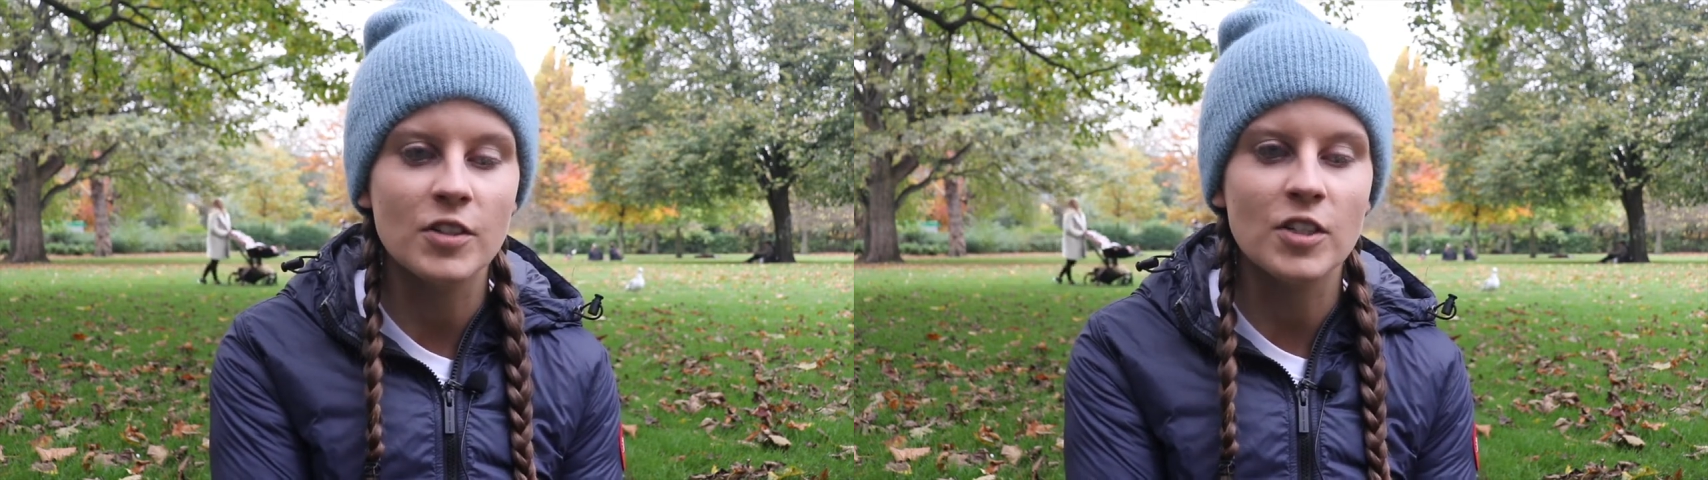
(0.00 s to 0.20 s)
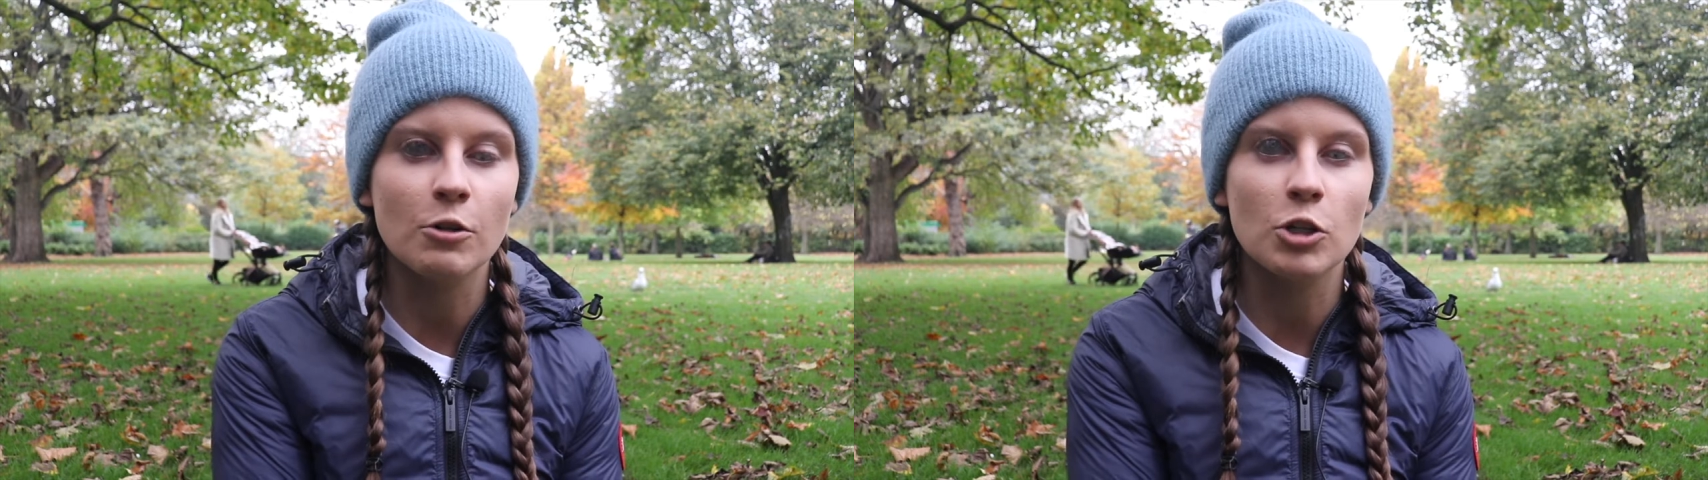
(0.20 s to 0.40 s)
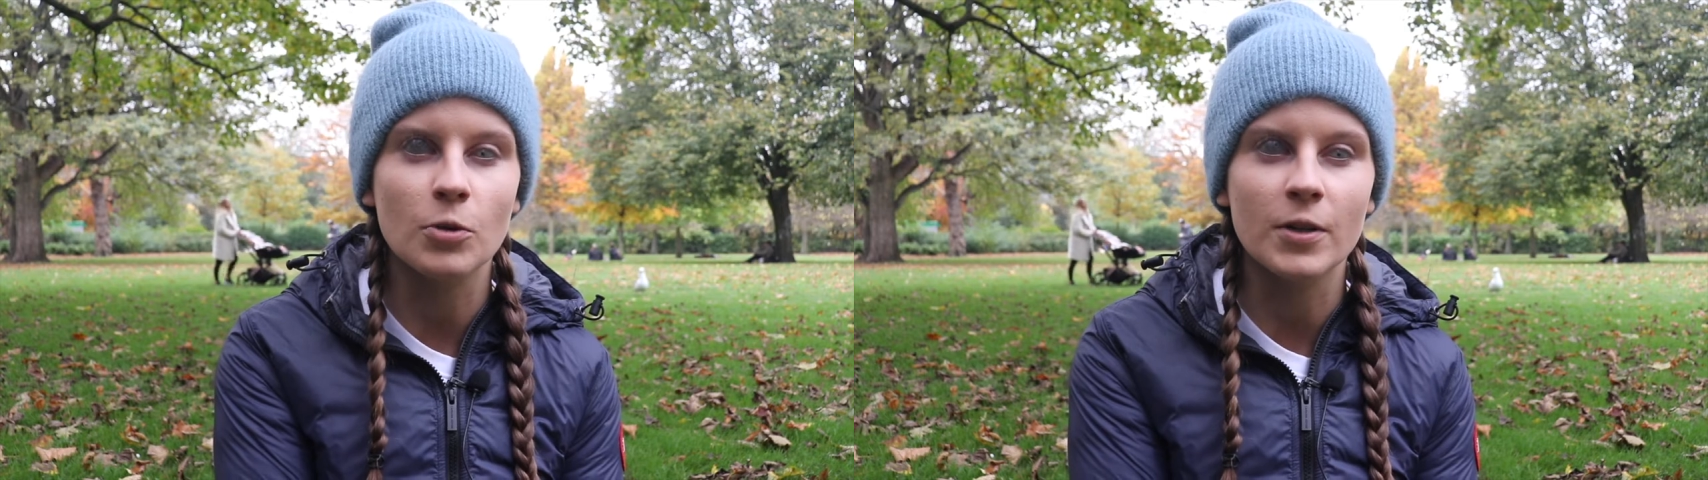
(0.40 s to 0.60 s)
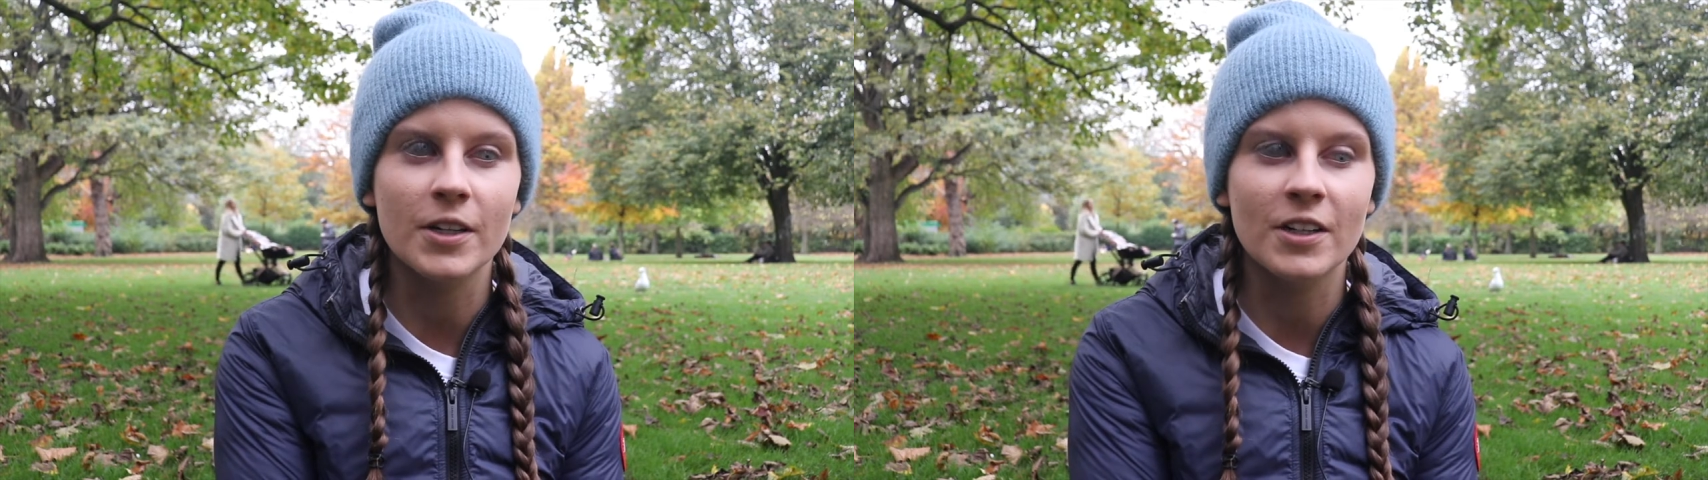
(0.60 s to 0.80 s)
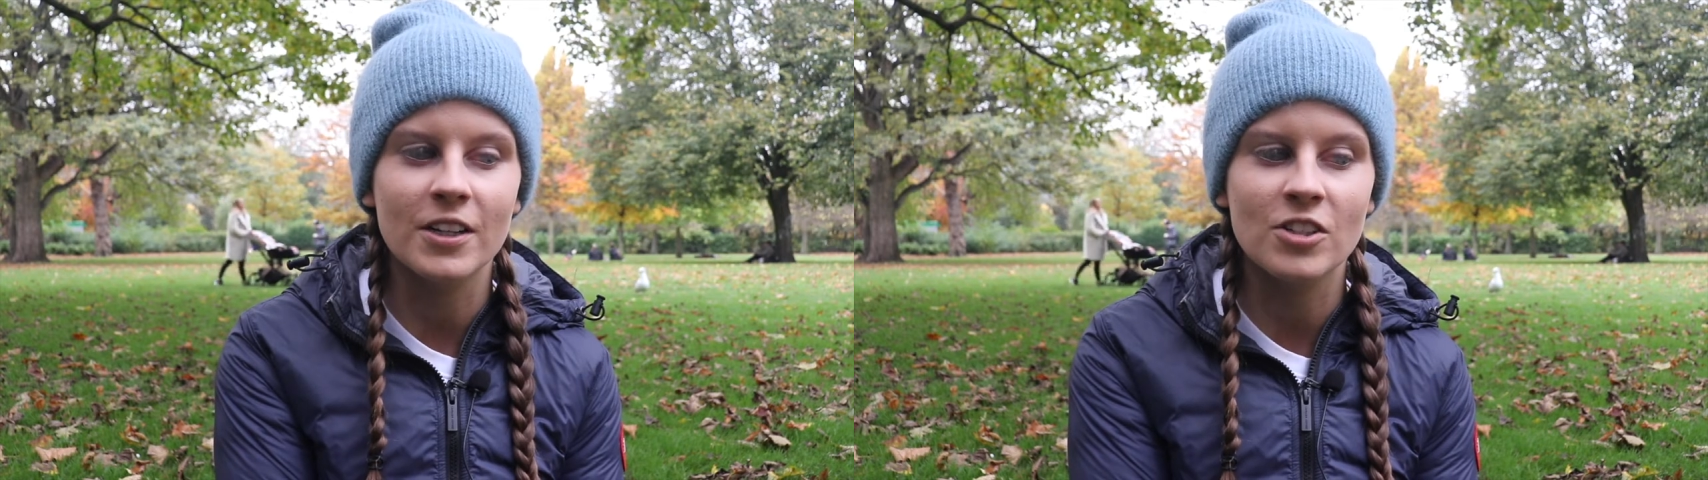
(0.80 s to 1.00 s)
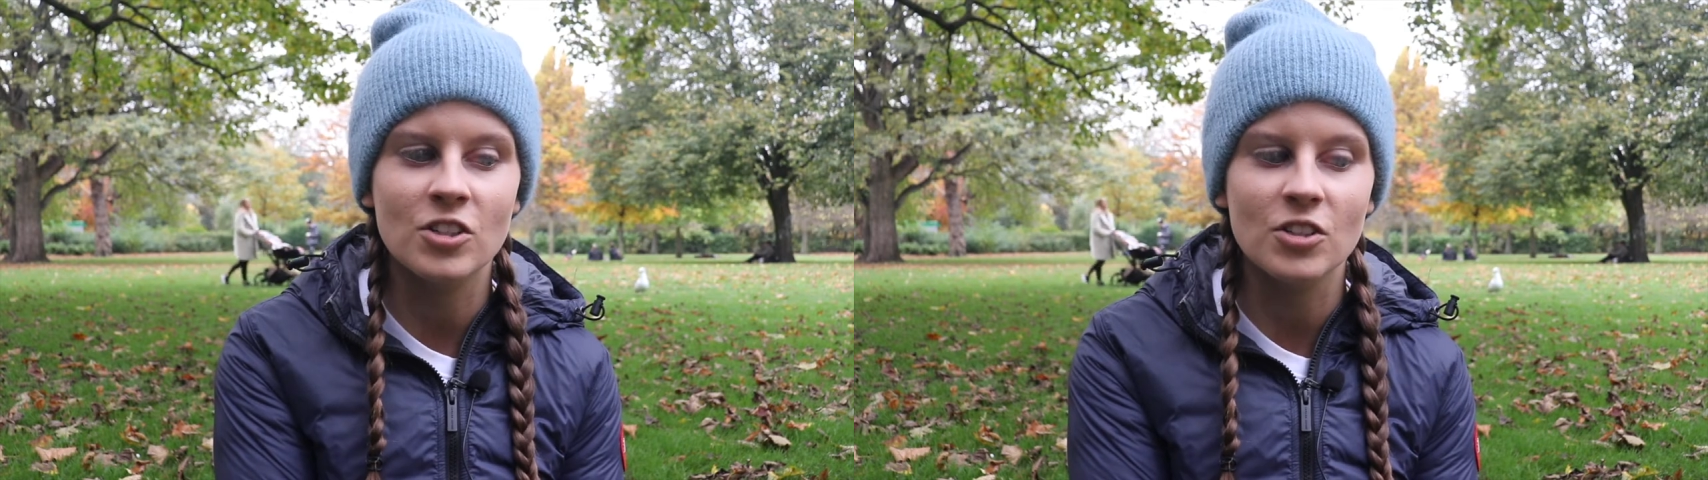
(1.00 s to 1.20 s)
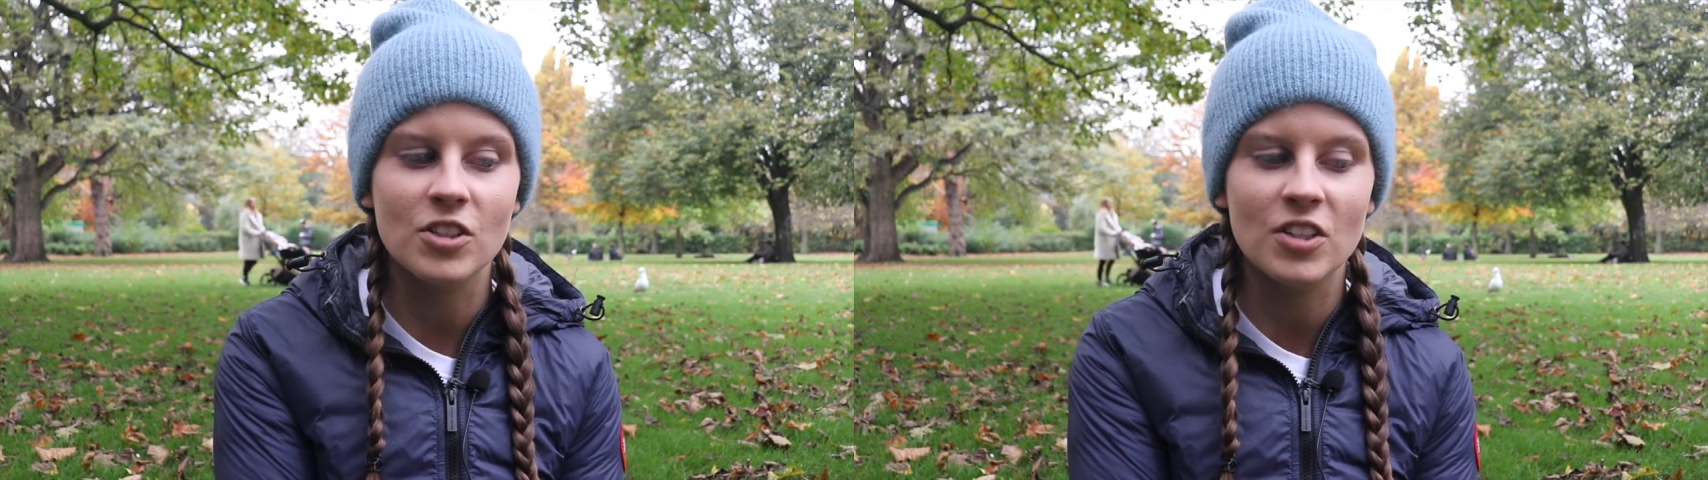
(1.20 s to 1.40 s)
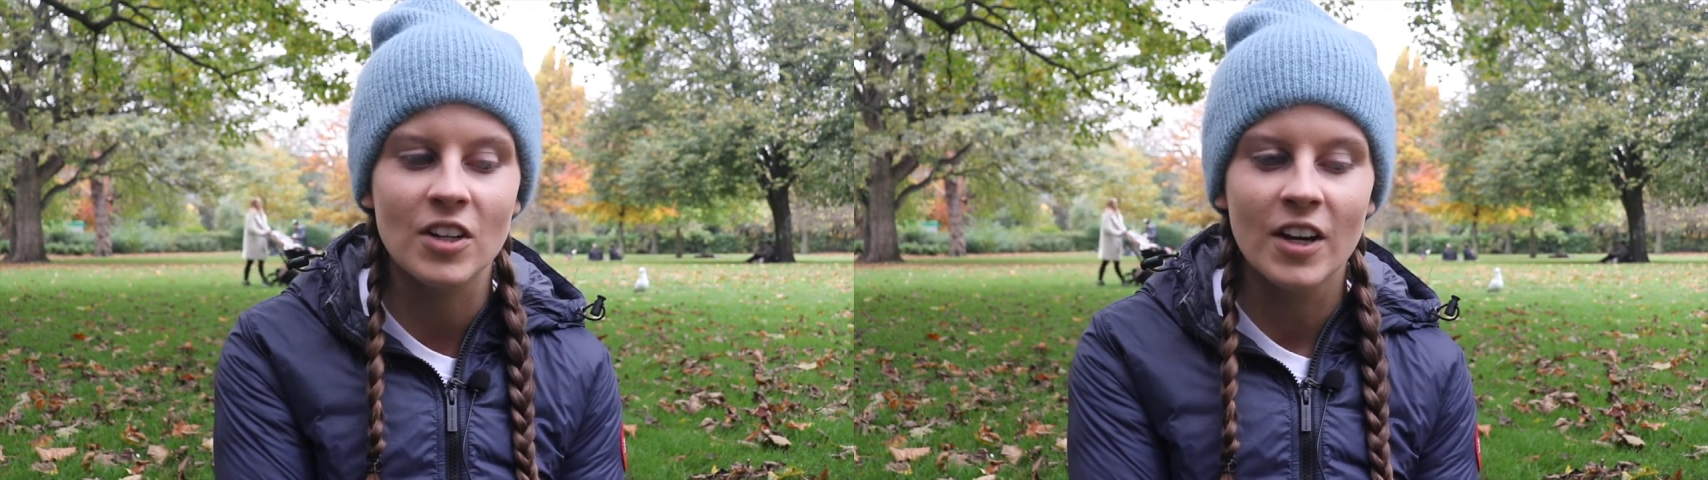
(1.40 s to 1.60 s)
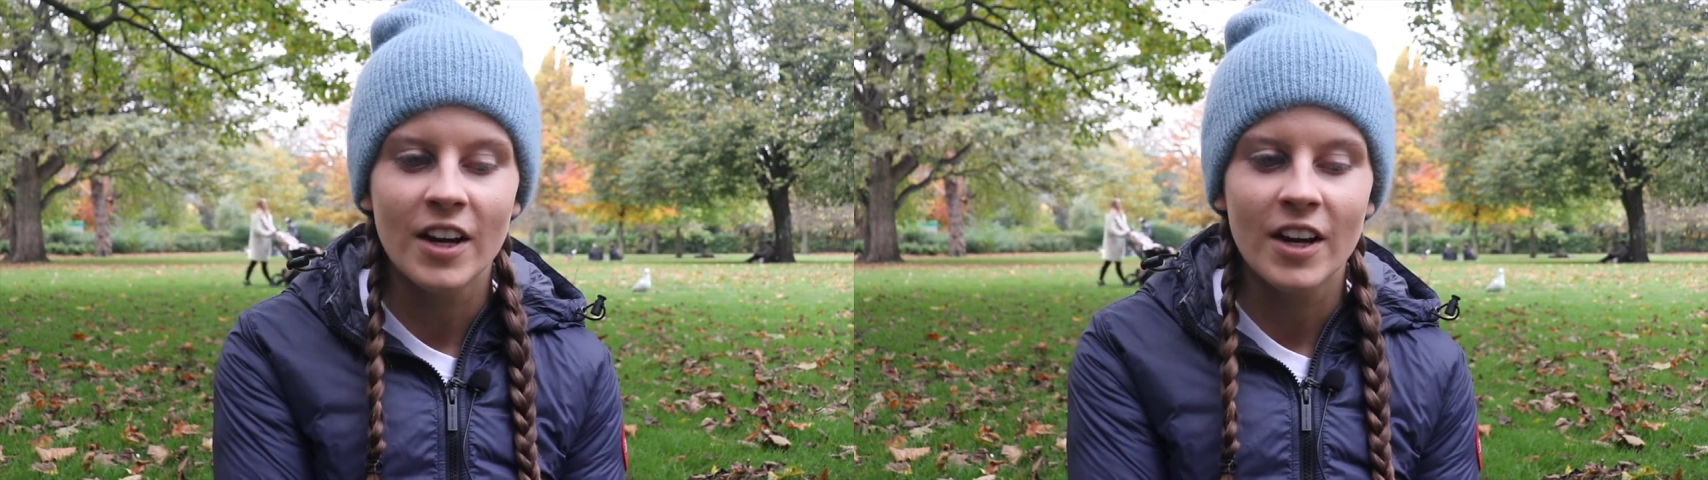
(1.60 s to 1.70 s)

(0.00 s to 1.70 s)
so short, and it's just